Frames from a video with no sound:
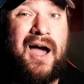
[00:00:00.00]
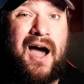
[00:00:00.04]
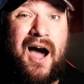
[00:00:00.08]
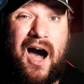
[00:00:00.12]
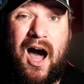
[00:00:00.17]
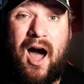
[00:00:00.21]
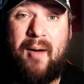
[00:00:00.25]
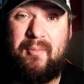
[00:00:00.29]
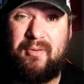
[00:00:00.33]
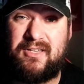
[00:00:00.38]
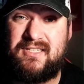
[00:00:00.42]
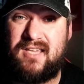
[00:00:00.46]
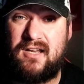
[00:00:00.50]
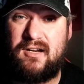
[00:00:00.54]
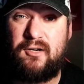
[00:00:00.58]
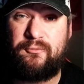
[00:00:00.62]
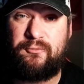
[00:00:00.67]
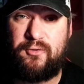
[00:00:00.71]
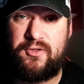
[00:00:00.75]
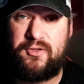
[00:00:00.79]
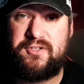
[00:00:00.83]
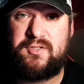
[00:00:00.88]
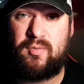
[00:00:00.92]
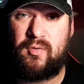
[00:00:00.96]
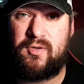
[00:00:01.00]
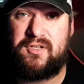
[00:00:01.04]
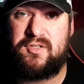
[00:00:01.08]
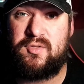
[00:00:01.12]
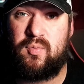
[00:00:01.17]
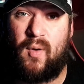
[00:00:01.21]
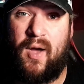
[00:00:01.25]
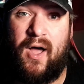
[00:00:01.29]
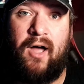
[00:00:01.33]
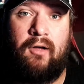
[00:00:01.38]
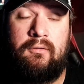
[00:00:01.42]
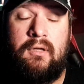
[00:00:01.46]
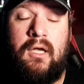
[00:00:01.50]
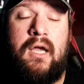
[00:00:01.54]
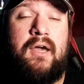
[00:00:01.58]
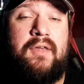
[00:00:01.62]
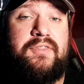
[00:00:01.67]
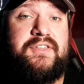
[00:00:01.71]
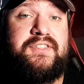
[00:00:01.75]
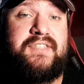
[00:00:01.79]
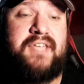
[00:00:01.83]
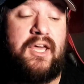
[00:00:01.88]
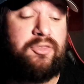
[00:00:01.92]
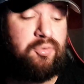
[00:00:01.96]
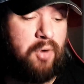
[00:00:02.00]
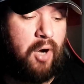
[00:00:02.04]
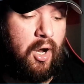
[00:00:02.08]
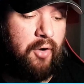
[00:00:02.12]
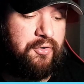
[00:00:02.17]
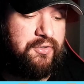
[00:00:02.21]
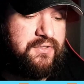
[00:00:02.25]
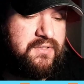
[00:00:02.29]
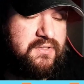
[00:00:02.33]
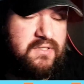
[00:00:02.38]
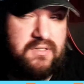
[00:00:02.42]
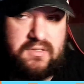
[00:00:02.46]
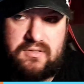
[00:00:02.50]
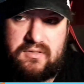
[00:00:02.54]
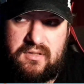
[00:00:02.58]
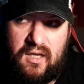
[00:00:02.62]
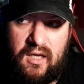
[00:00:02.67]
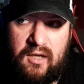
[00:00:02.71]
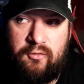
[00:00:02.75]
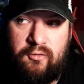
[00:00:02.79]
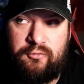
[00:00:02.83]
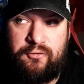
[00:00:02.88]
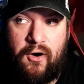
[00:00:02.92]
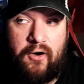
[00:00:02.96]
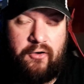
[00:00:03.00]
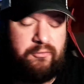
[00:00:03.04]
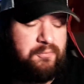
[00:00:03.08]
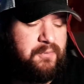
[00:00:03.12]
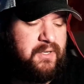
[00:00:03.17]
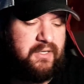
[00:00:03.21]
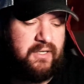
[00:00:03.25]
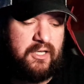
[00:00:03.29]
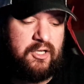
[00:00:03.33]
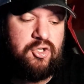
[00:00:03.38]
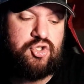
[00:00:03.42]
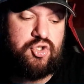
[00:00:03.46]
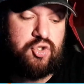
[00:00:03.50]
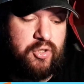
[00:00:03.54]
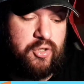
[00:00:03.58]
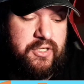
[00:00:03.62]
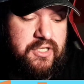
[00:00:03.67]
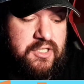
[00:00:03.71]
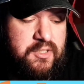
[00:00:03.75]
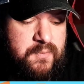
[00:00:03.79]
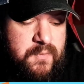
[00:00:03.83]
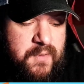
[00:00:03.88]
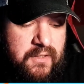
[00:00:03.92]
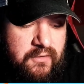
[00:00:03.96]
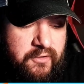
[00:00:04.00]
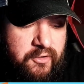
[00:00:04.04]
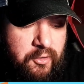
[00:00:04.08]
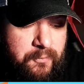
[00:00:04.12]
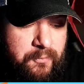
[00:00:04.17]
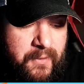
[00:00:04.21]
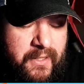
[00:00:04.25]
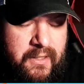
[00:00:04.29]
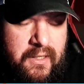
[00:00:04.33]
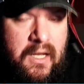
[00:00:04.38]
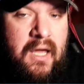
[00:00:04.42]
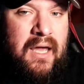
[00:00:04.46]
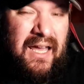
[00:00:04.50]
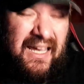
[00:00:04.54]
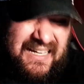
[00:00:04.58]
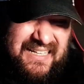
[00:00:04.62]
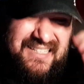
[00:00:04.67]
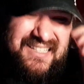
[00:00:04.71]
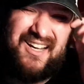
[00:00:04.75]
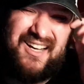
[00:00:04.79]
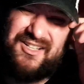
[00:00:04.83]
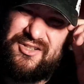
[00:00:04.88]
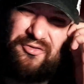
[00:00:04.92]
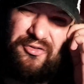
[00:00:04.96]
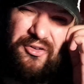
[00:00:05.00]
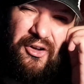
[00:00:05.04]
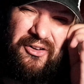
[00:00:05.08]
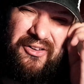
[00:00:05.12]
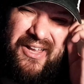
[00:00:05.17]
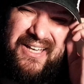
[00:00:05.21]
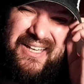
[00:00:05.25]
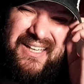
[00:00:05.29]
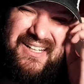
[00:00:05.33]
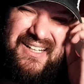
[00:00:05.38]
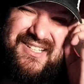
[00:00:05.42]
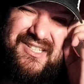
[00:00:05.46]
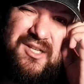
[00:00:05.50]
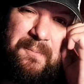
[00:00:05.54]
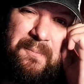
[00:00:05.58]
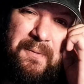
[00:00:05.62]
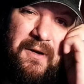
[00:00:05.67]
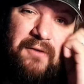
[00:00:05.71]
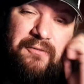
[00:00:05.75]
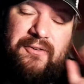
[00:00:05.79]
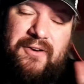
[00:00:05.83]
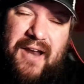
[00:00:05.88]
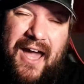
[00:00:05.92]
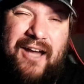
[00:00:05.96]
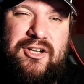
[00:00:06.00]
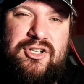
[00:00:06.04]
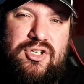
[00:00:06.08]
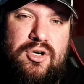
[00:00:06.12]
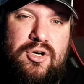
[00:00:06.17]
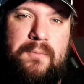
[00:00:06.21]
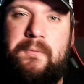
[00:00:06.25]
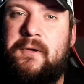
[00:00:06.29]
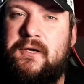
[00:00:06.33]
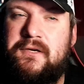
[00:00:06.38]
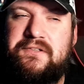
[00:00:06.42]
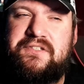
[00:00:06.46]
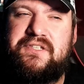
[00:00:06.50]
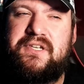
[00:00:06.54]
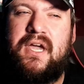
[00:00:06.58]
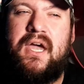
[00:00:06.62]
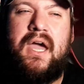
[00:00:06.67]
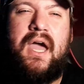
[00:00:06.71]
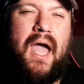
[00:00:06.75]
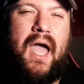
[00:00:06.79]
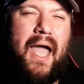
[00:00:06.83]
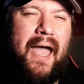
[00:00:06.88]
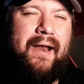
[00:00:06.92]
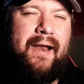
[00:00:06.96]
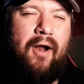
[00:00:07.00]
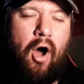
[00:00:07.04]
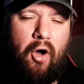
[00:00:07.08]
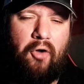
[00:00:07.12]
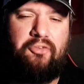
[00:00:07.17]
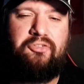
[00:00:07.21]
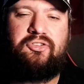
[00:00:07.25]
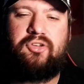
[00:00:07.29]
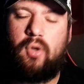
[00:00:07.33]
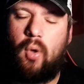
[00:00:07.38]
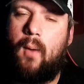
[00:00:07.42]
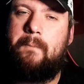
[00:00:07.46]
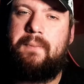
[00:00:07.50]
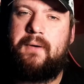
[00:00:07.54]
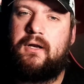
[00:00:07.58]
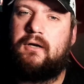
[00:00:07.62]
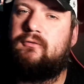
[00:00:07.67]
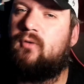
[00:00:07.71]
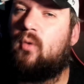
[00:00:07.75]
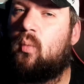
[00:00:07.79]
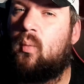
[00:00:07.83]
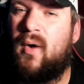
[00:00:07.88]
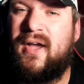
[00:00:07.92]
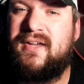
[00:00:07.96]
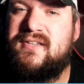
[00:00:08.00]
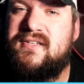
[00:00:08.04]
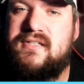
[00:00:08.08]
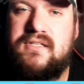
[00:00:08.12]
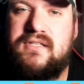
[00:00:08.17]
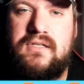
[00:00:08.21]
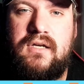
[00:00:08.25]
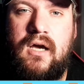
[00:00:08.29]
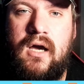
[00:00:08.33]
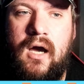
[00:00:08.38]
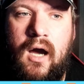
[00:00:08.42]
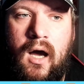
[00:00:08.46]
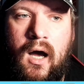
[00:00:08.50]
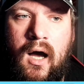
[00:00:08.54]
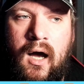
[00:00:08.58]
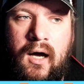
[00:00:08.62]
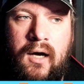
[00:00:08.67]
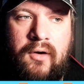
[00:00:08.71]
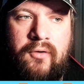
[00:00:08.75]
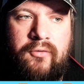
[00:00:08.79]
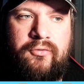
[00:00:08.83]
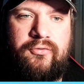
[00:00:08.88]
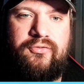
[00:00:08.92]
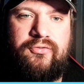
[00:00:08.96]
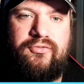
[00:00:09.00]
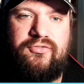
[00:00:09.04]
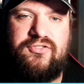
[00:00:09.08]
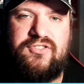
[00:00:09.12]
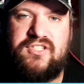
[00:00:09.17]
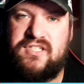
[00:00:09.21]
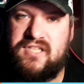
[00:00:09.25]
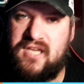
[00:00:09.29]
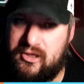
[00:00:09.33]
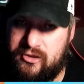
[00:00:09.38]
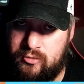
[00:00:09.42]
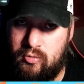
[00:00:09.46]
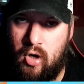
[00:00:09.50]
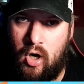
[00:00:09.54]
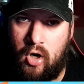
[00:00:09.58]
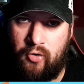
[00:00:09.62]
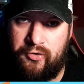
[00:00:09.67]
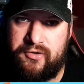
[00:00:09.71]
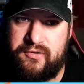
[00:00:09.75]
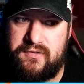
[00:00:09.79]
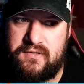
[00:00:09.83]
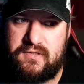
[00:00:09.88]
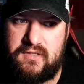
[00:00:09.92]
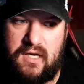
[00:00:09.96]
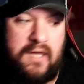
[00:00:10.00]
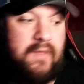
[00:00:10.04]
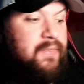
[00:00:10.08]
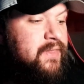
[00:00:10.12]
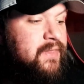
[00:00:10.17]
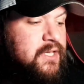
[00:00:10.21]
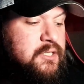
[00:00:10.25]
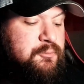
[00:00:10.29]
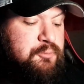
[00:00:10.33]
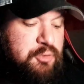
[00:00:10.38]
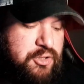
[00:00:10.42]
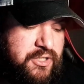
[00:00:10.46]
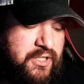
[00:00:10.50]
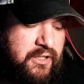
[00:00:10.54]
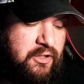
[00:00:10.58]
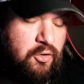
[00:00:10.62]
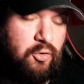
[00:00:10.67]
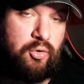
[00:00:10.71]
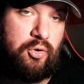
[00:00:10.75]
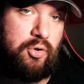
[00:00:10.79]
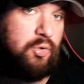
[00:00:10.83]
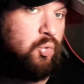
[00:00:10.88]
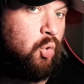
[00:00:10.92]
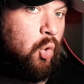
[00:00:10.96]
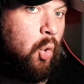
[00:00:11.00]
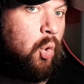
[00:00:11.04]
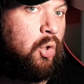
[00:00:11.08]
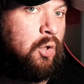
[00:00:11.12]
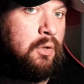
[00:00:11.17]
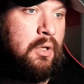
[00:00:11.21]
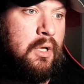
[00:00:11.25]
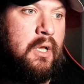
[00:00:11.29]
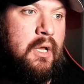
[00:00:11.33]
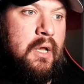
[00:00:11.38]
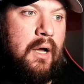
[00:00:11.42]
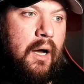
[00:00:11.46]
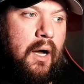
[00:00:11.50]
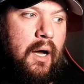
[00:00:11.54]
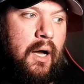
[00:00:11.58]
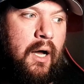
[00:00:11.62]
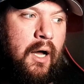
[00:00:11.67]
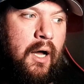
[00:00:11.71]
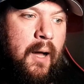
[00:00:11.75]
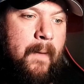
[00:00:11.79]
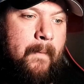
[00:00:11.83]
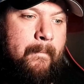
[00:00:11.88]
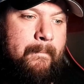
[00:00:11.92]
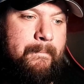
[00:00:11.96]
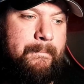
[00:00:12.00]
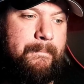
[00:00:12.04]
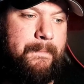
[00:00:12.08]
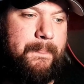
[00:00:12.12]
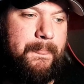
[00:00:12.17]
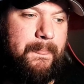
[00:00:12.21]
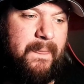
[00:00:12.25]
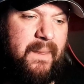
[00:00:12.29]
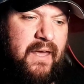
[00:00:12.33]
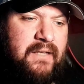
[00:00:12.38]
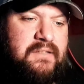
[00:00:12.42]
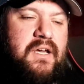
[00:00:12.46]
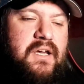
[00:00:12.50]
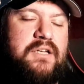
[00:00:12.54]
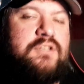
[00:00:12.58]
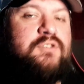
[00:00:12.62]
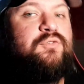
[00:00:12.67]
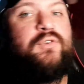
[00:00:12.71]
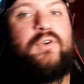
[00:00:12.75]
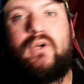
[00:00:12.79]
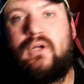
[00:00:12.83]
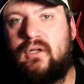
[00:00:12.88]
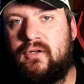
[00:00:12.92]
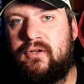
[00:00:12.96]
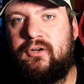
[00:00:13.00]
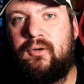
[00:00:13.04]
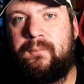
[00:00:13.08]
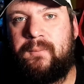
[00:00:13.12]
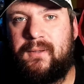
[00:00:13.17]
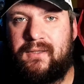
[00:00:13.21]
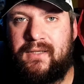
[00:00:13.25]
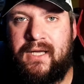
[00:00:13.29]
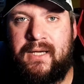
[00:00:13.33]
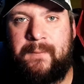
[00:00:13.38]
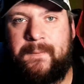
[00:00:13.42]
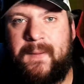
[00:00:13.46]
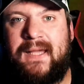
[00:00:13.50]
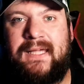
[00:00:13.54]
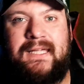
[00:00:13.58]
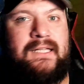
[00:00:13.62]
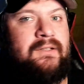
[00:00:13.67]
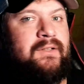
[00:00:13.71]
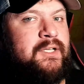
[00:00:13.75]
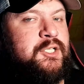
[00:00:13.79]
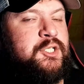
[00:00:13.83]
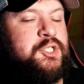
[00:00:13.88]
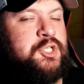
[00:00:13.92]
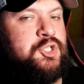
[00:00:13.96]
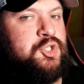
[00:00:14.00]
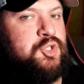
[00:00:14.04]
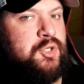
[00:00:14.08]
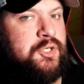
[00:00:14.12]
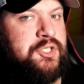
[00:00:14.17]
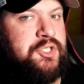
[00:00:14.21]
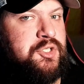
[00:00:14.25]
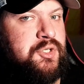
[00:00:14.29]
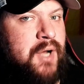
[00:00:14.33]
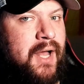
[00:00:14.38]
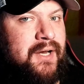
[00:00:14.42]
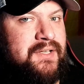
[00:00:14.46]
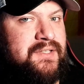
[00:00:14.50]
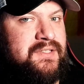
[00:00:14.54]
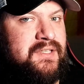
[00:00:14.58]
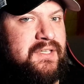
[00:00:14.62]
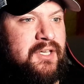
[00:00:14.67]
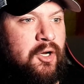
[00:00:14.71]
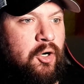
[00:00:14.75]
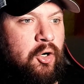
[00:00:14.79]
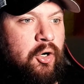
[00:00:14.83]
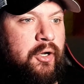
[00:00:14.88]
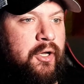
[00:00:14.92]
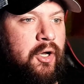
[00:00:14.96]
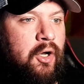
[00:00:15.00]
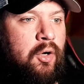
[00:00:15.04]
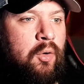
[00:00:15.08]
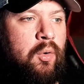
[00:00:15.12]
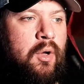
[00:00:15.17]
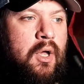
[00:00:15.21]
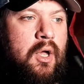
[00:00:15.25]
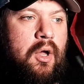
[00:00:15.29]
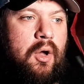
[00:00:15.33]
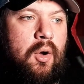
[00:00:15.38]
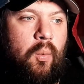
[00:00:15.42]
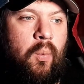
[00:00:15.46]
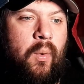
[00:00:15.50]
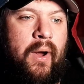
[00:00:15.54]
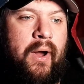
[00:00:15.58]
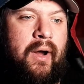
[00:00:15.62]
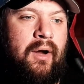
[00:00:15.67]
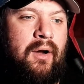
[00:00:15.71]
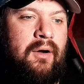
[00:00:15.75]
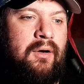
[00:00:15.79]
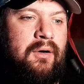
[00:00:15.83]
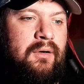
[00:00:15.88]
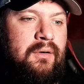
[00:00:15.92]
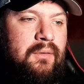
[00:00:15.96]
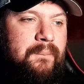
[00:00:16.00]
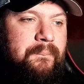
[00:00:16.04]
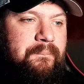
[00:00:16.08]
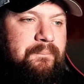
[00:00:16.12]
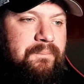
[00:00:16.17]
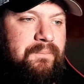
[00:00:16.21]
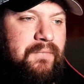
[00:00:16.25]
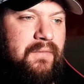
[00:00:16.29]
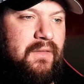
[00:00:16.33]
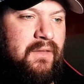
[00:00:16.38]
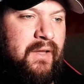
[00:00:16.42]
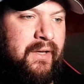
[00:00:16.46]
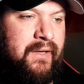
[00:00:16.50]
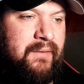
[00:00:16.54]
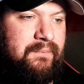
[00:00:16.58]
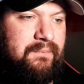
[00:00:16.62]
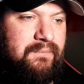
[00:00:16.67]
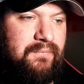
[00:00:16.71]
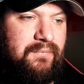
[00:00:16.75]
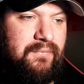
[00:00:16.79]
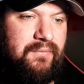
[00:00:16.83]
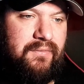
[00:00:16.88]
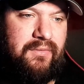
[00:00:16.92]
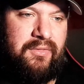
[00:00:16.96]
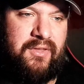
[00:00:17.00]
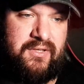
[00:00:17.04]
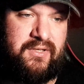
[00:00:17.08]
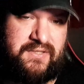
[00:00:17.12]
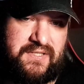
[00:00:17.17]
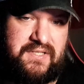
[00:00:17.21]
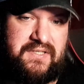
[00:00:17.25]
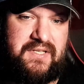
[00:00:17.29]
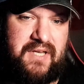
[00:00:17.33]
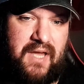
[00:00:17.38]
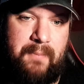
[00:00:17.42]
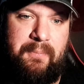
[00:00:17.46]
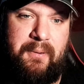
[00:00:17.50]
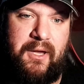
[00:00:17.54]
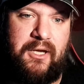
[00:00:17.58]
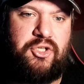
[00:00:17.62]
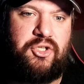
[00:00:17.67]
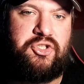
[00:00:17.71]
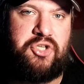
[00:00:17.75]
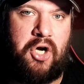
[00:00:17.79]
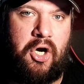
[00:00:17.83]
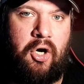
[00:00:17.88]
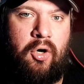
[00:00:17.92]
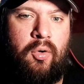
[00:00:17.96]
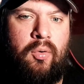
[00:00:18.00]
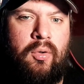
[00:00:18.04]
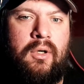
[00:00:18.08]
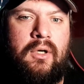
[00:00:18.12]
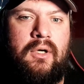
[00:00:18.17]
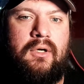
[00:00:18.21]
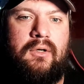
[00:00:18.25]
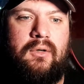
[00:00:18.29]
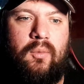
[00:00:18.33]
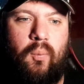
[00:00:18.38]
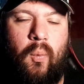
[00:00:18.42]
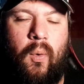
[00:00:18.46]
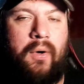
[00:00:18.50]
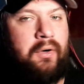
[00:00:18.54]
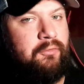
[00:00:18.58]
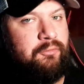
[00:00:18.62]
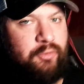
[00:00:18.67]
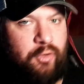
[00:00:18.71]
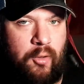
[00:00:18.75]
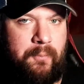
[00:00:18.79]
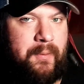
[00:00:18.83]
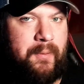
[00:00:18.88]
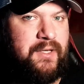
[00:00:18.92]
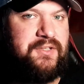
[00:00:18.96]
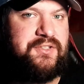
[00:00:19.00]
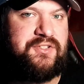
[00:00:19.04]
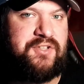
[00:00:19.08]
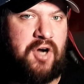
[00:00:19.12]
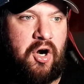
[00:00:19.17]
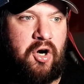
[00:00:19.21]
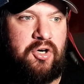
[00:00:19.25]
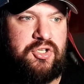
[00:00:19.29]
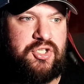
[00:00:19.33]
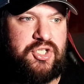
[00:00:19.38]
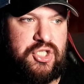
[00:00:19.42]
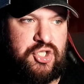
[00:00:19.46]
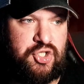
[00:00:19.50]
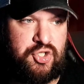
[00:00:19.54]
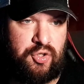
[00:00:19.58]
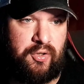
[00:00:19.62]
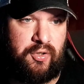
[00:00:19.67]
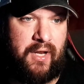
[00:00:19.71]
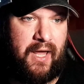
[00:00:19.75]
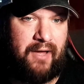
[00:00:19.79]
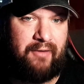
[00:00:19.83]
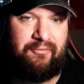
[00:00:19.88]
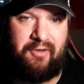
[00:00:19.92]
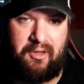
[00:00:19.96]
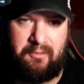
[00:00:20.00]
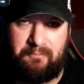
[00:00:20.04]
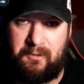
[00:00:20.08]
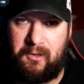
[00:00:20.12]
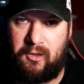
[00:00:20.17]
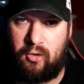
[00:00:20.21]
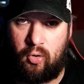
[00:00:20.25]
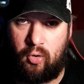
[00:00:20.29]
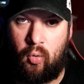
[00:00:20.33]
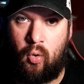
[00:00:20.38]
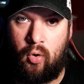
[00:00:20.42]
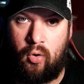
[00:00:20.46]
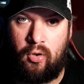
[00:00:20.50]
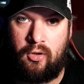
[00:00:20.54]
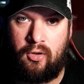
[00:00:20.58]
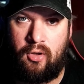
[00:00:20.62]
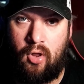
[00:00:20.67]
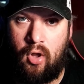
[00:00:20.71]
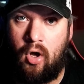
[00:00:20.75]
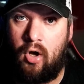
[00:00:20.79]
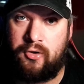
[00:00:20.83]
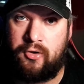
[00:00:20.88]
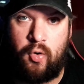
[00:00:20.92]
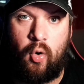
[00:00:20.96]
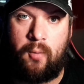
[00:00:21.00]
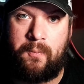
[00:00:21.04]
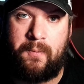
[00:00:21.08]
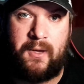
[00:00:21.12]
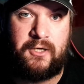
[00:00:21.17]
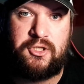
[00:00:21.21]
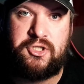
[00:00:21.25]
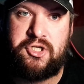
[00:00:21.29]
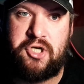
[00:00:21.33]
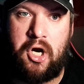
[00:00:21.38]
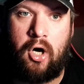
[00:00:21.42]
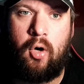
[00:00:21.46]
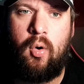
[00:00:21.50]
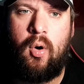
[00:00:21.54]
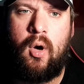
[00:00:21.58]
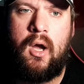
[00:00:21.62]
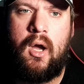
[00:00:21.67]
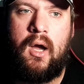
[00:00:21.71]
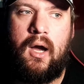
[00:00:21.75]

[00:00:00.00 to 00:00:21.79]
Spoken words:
I'm excited for this one as well. The Seth Rollins involvement intrigues me a little bit. It does feel like it is a bit of an extra piece and also a bit of a waste of Seth Rollins in this particular role. It does feel a little bit like Becky Lynch and Trish Stratus a year ago, where, like, this is a big show one of your big stars should have a bigger role on your big show.